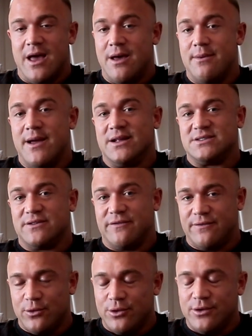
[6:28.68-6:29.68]
amounts of
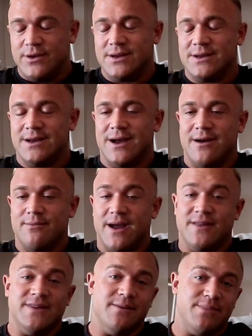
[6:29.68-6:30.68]
food,
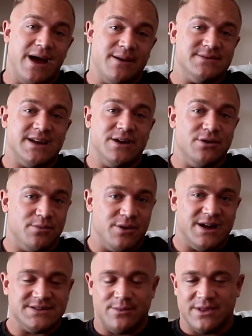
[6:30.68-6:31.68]
and then perhaps they could
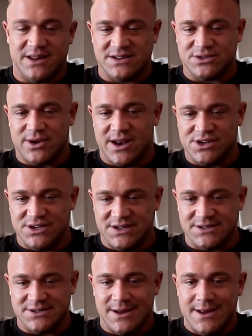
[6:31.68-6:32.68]
apply some of these
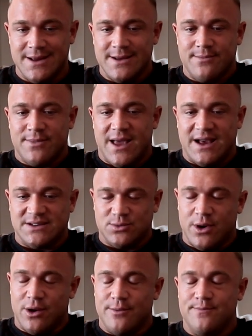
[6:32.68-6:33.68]
strategies as
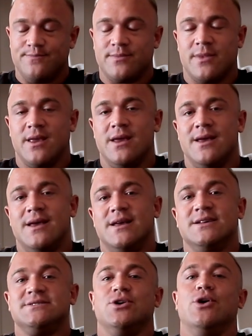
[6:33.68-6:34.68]
well.
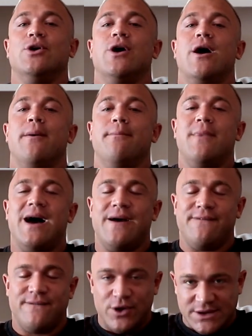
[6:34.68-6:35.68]
So
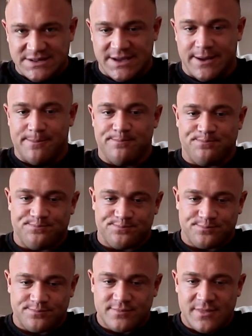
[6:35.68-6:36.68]
my first tip
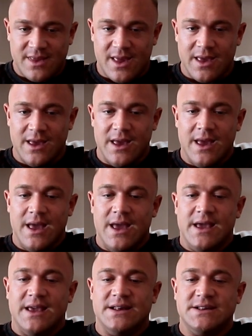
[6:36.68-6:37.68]

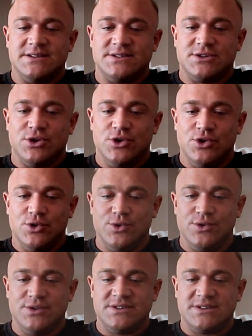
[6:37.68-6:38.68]
is to
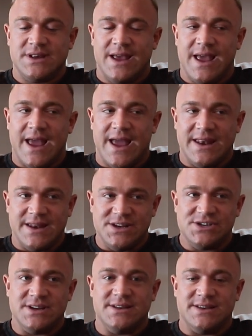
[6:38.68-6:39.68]
use
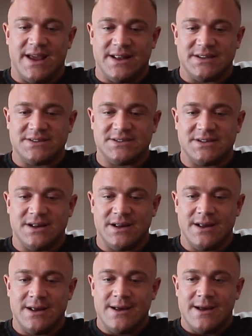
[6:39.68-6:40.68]
energy dense
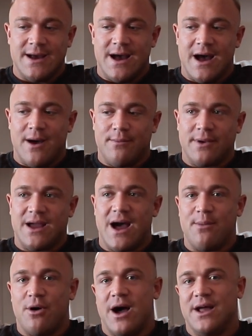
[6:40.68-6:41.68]

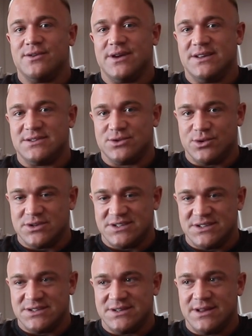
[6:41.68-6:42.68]
carbohydrate
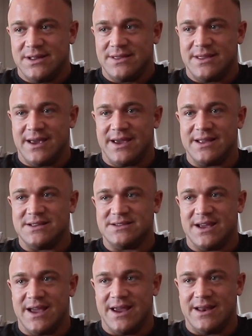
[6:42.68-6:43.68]
sources that
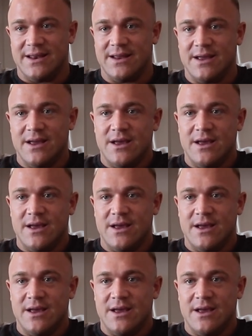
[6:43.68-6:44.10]
contain